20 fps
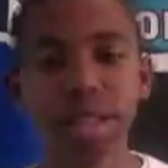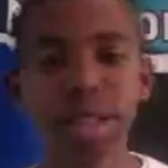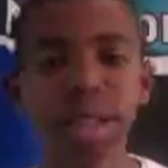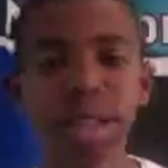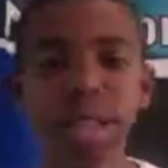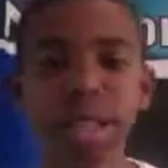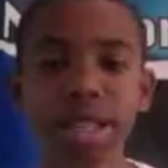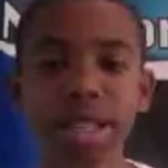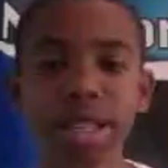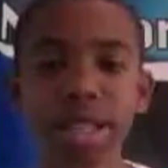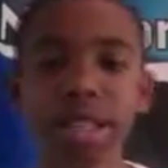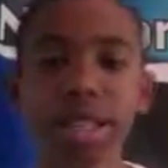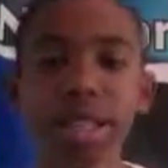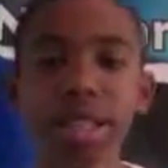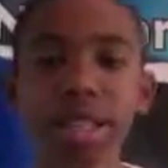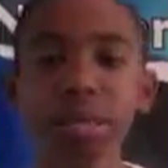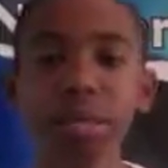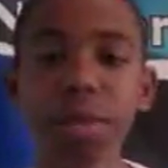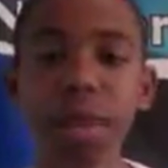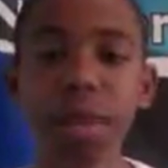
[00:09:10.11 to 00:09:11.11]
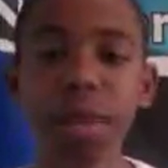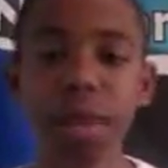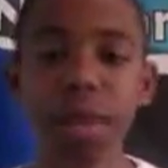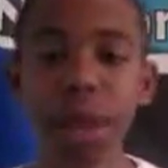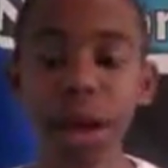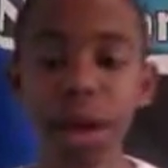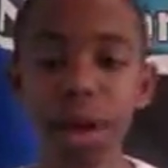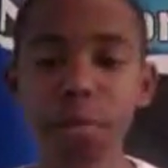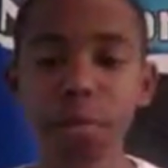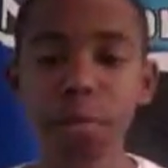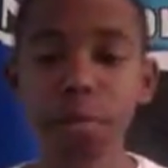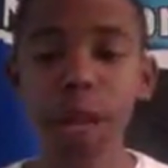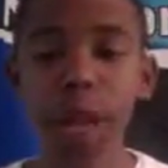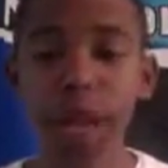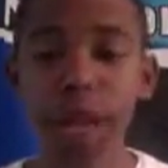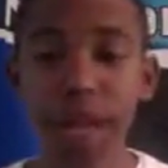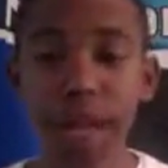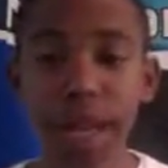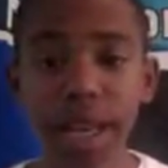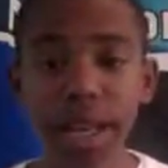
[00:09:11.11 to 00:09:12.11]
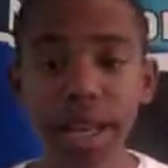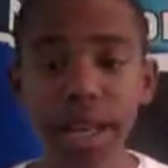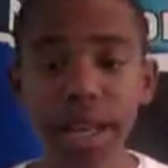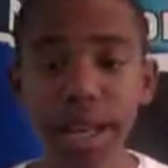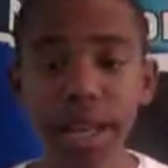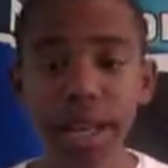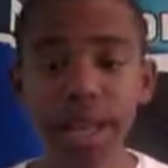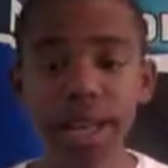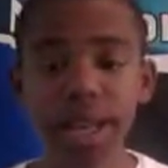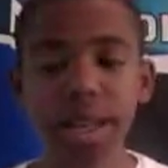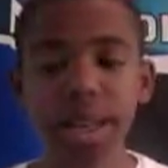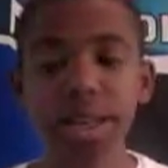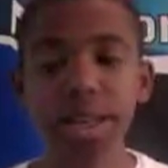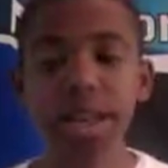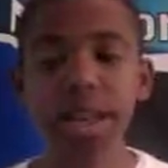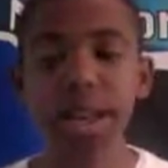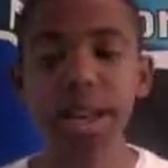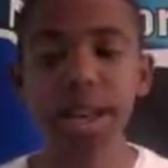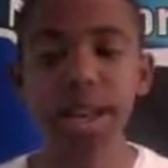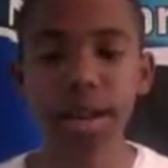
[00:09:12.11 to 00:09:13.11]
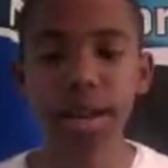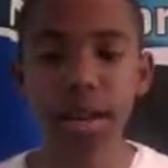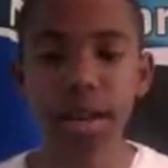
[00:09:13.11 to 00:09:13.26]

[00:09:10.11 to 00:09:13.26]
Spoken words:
It's something in their body that